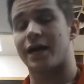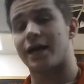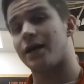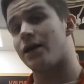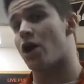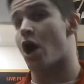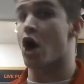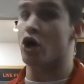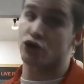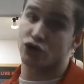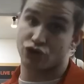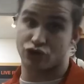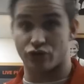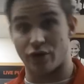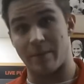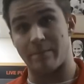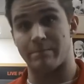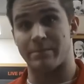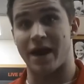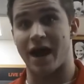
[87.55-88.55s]
getting all
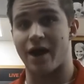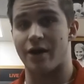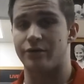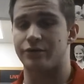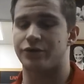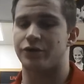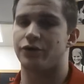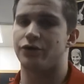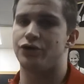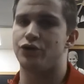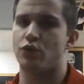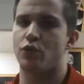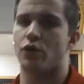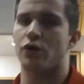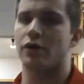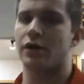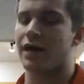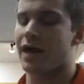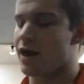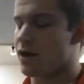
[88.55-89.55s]
tripped out during your
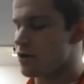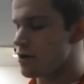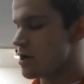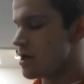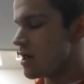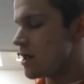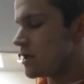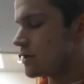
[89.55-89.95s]
workout.